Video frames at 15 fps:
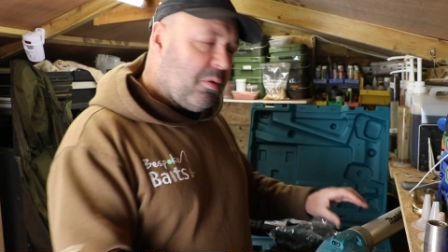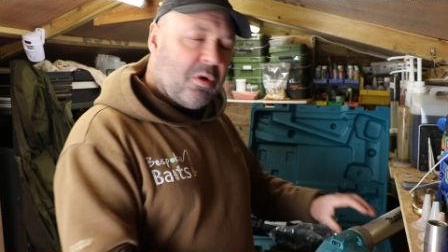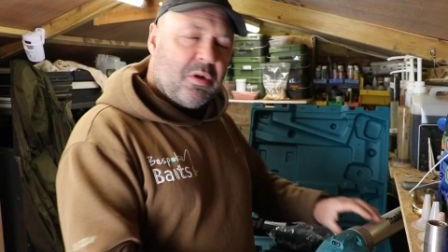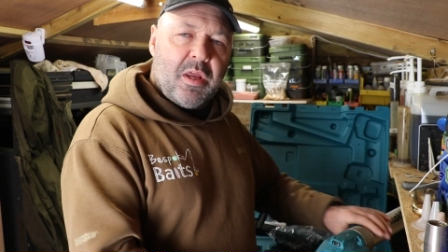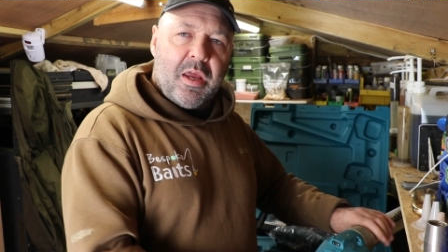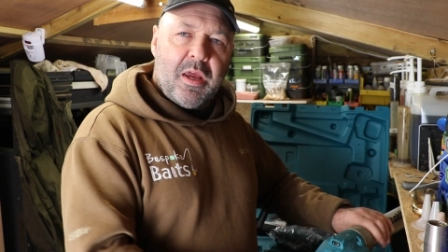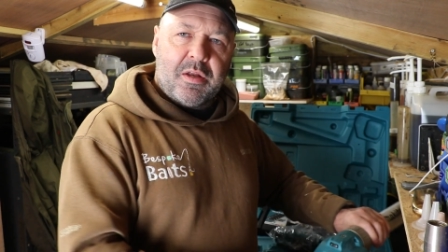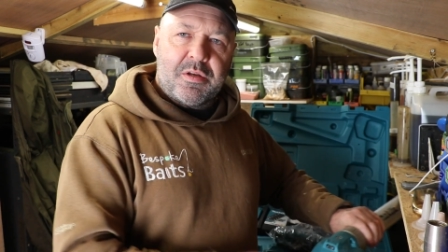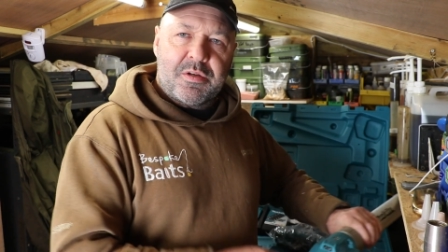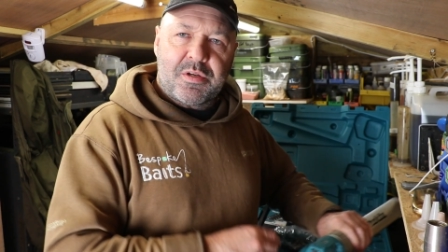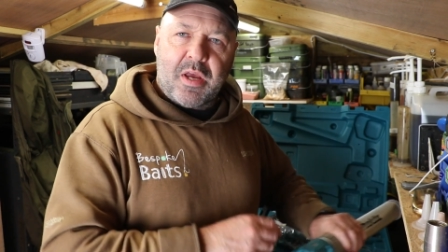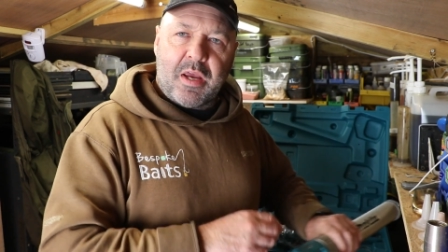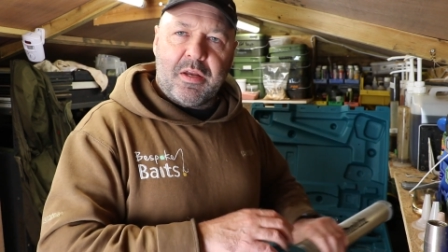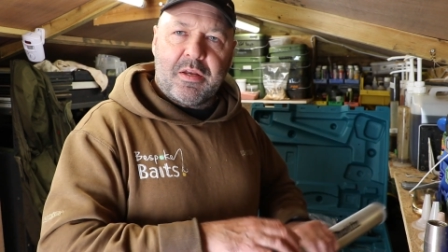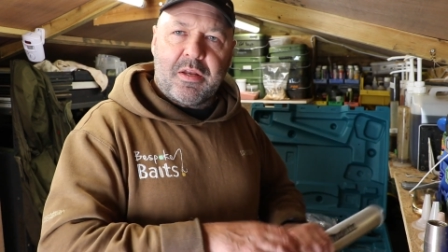one day I
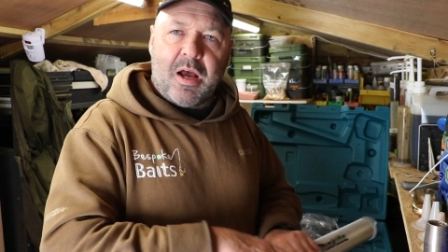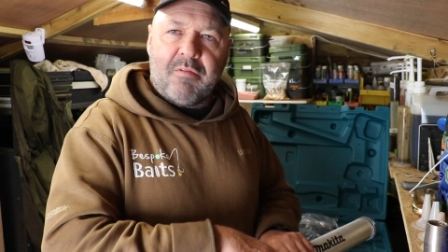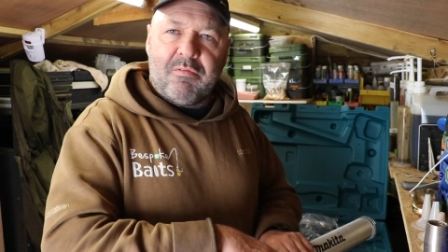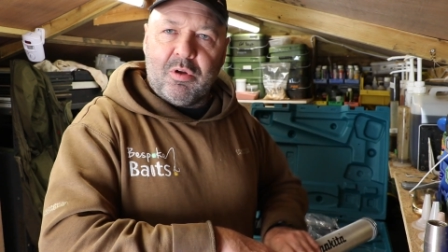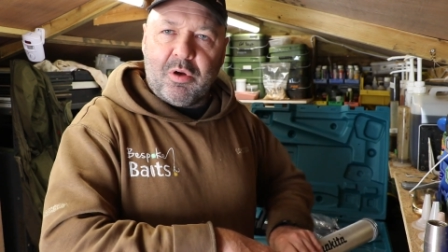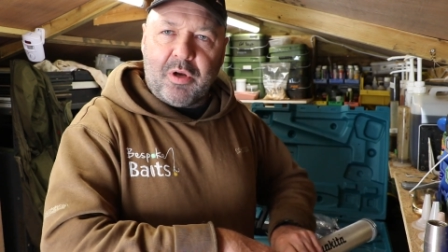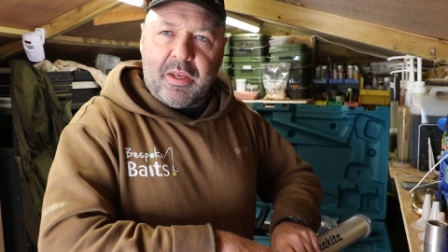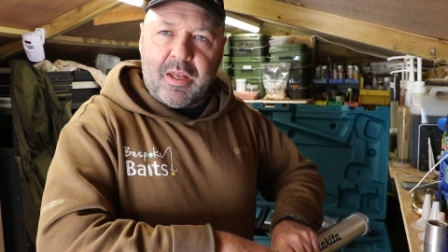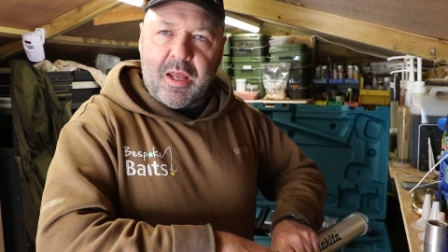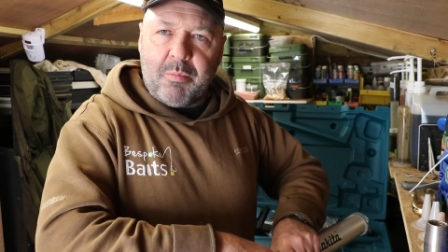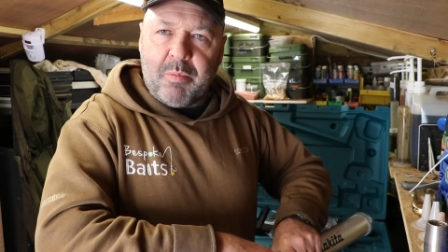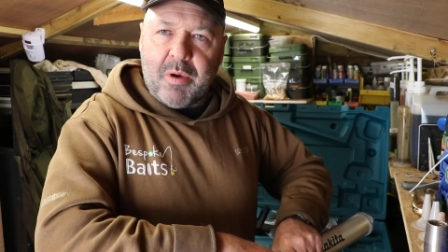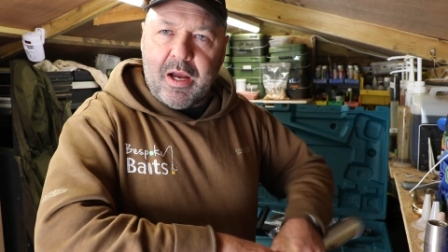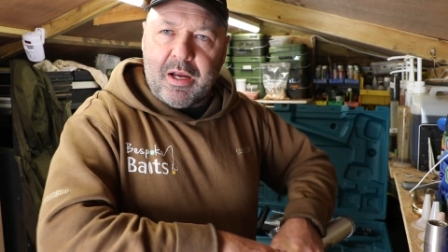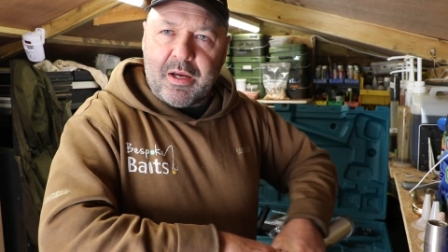decided to have a look in that
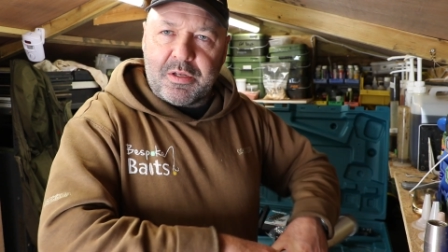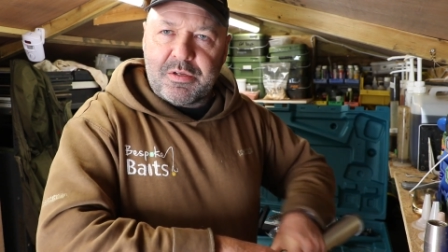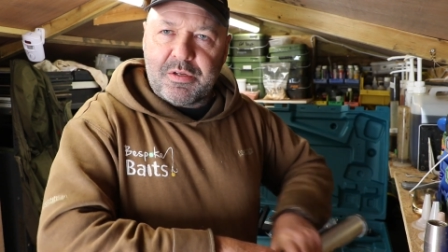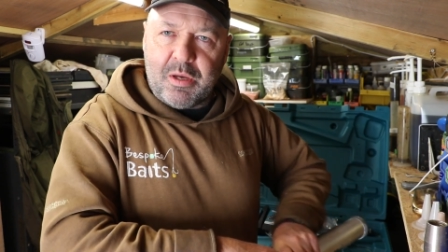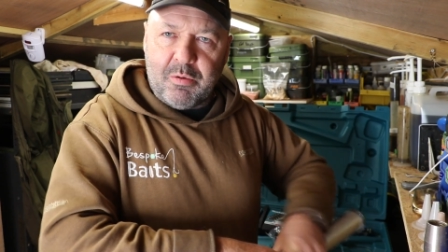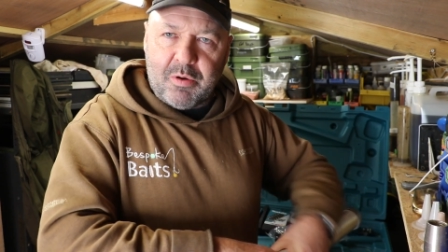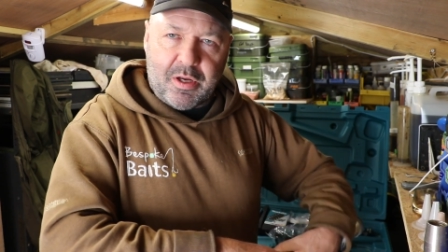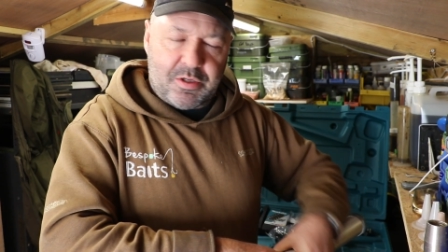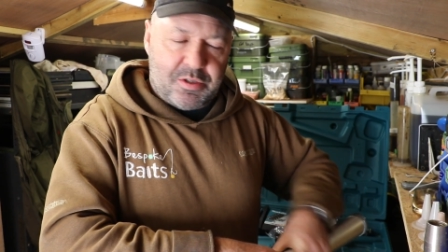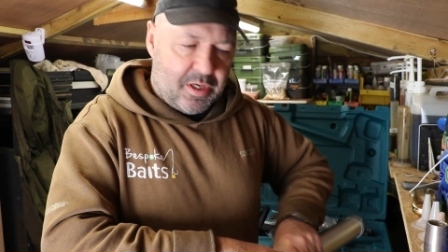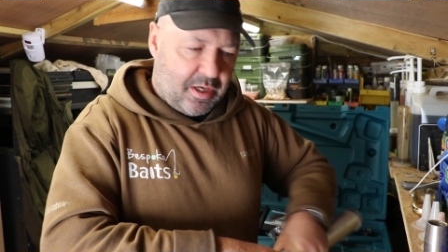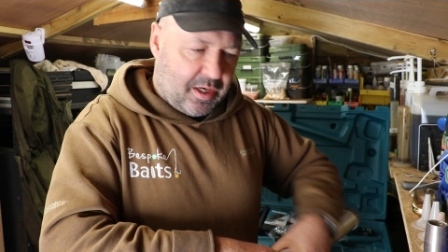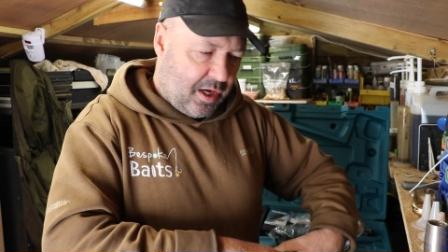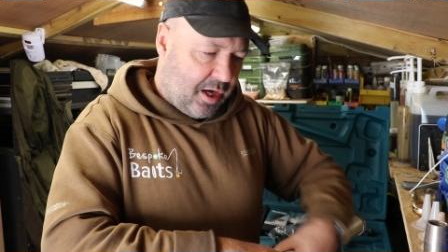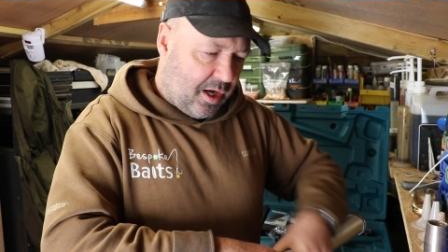bag and see what
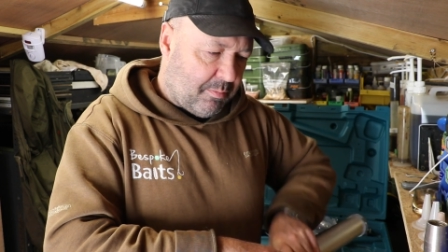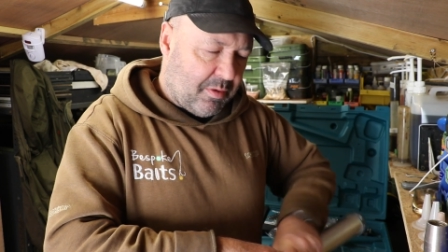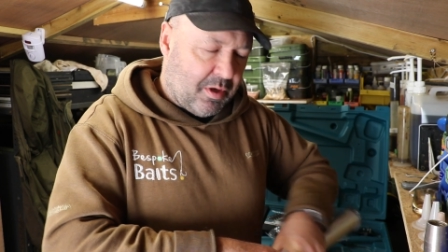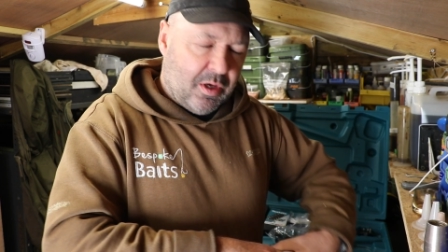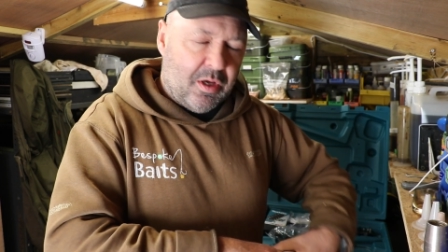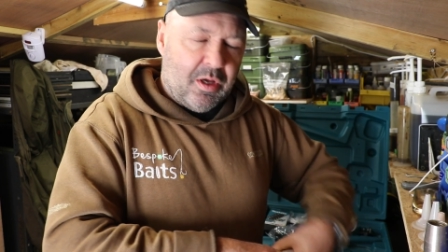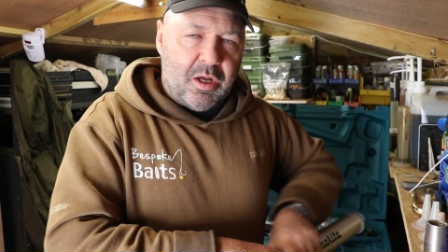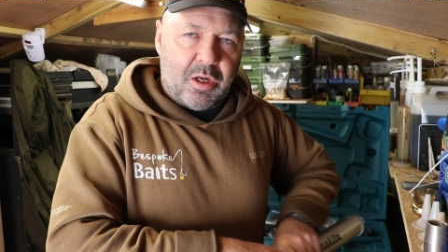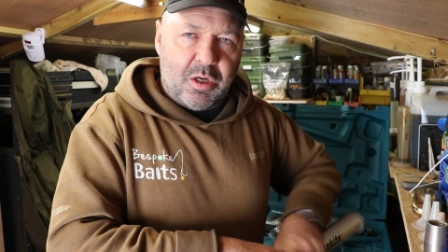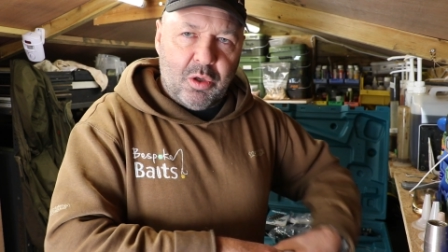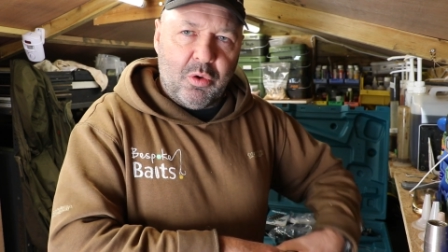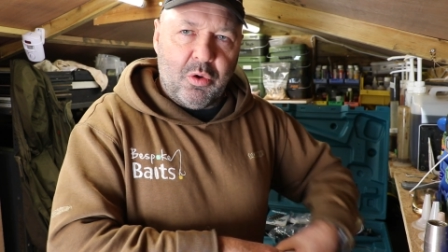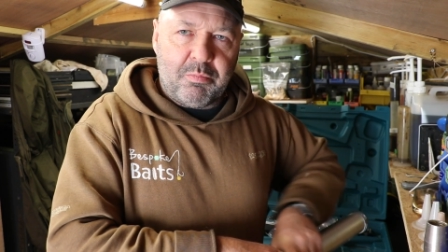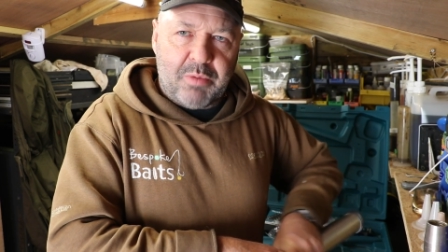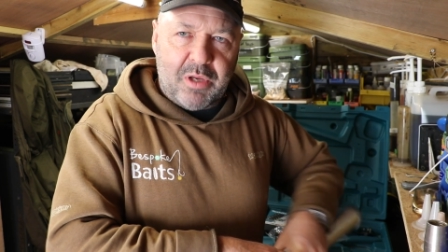actually came, and
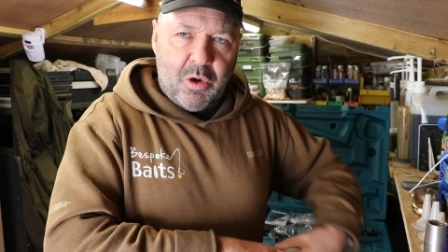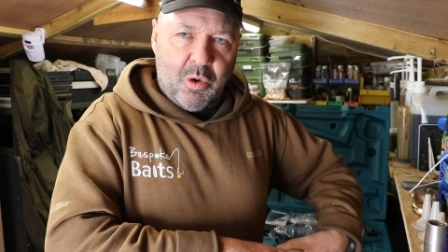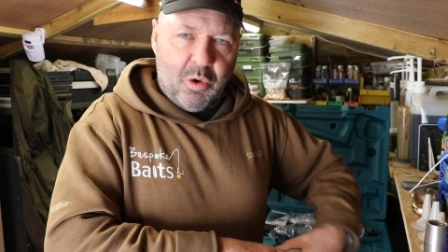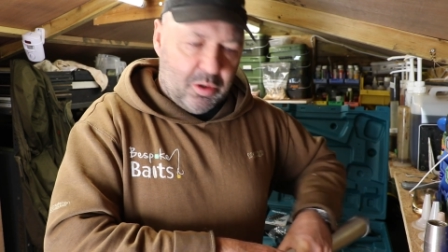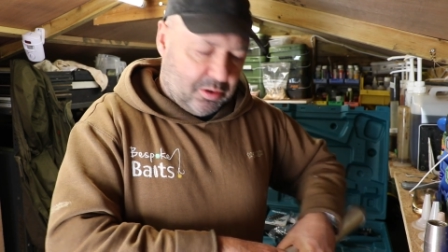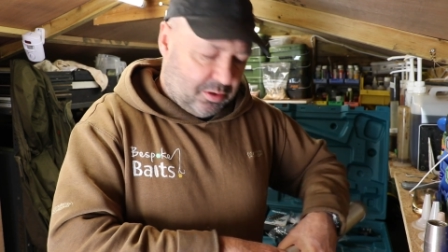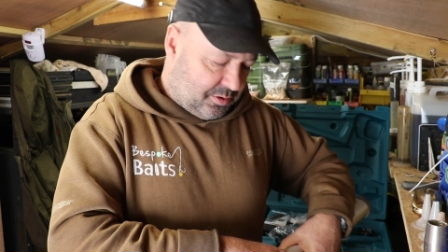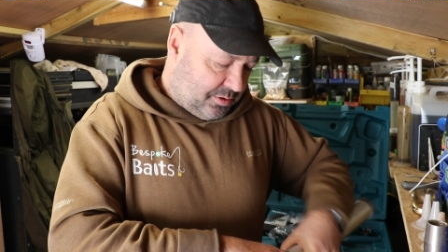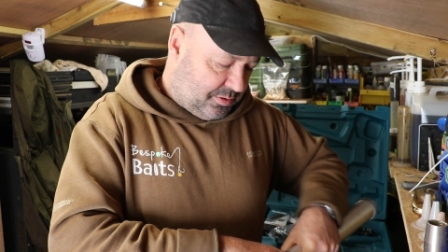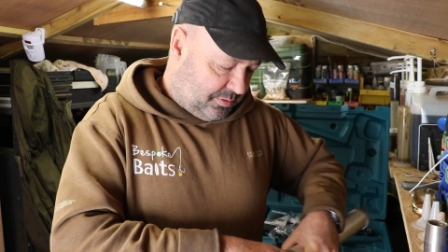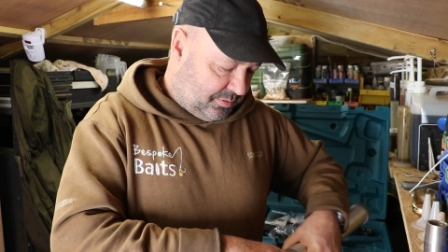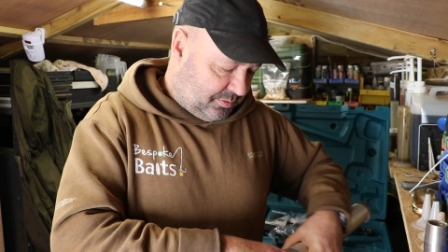lo and behold,